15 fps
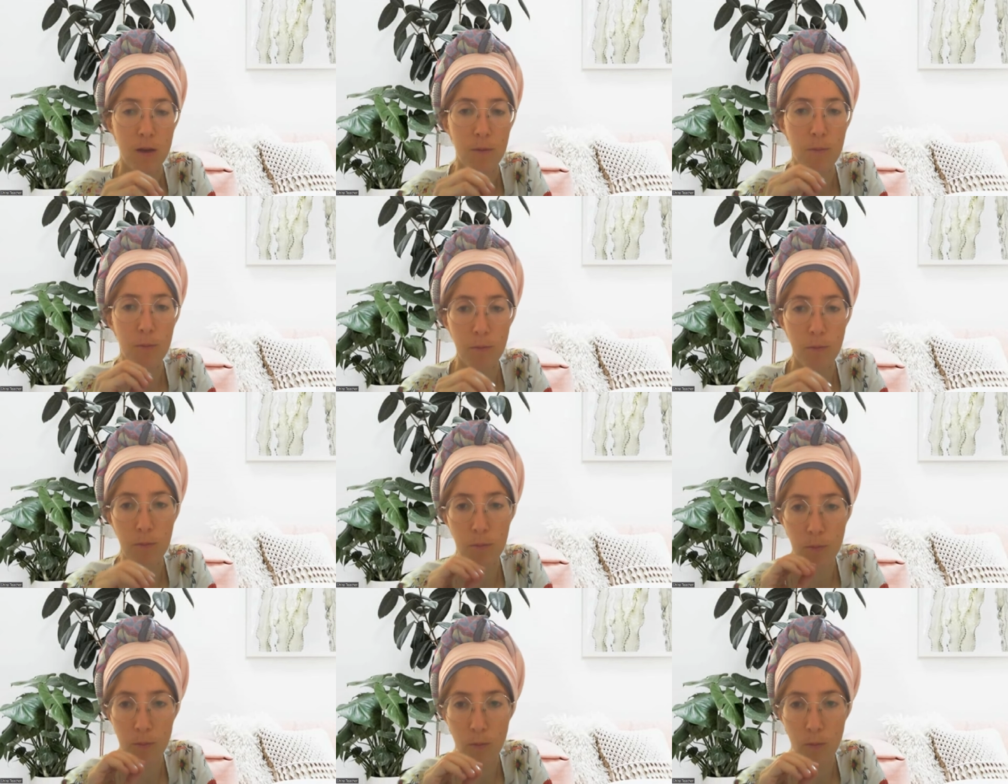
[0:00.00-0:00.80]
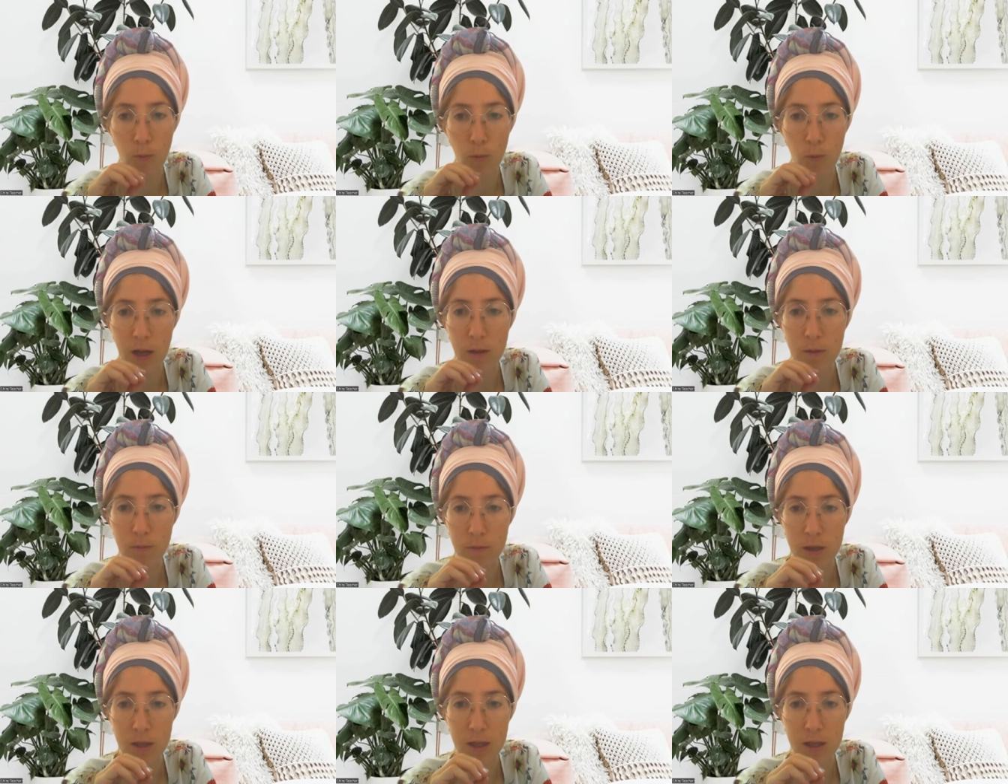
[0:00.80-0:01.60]
1
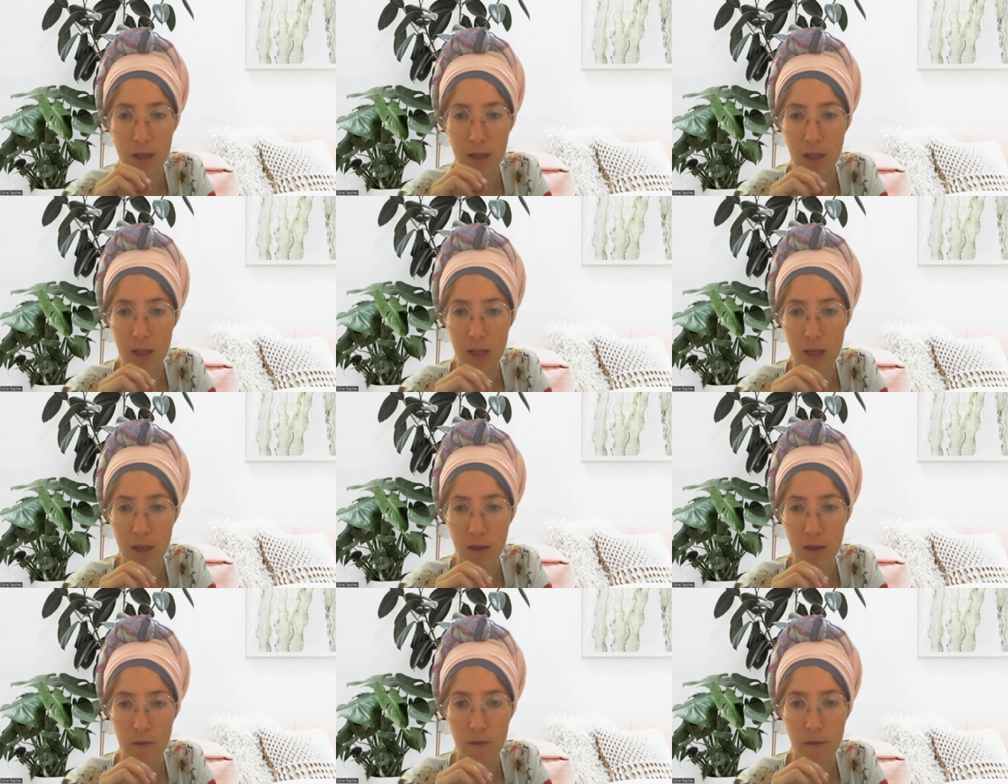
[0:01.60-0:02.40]
minute relief